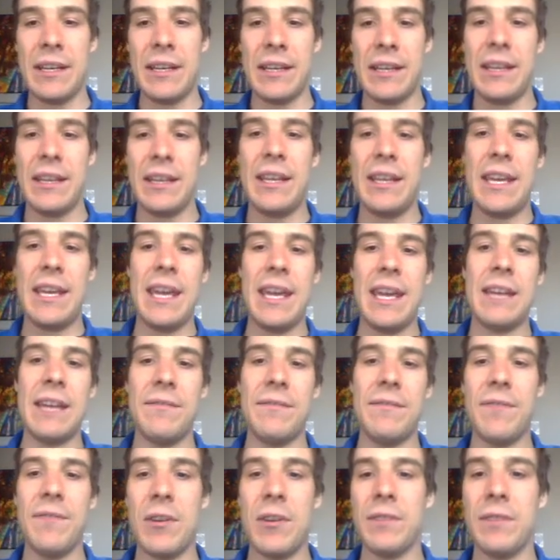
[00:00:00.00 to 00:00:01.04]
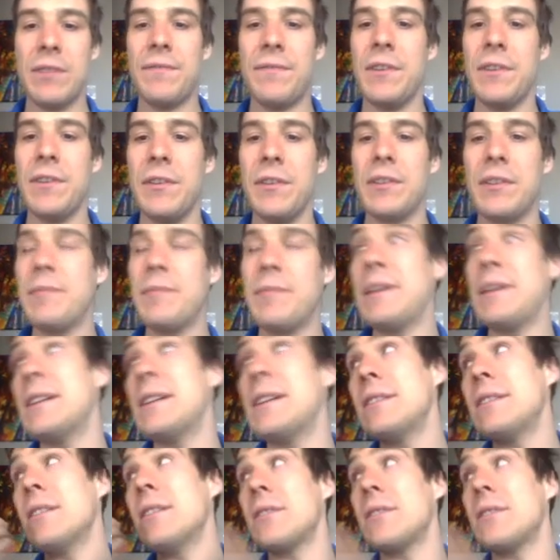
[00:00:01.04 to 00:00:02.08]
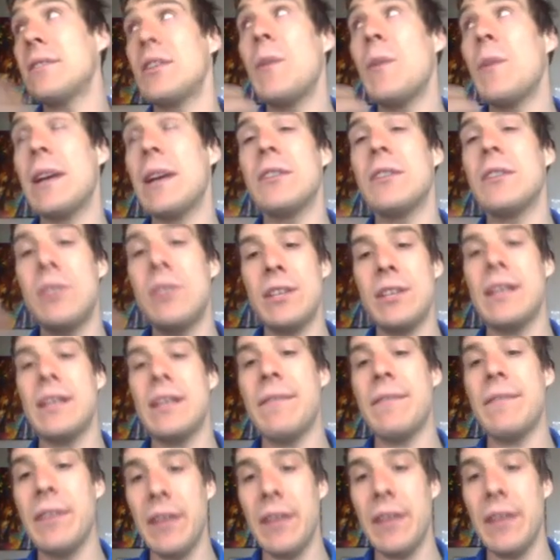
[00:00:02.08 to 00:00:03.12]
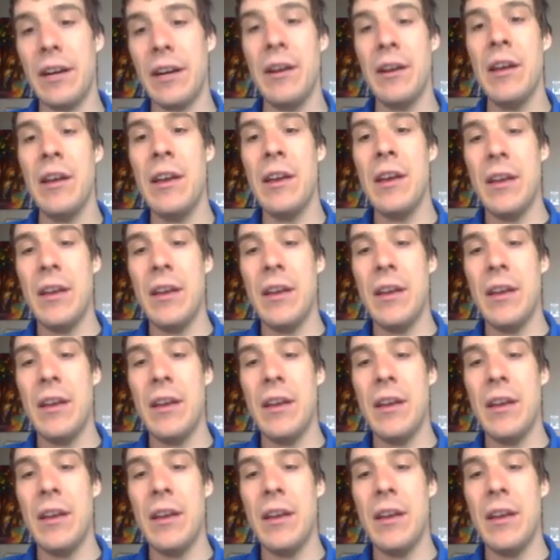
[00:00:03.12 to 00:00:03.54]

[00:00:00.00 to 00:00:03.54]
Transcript: and then they can't fall further because there's no energy level there.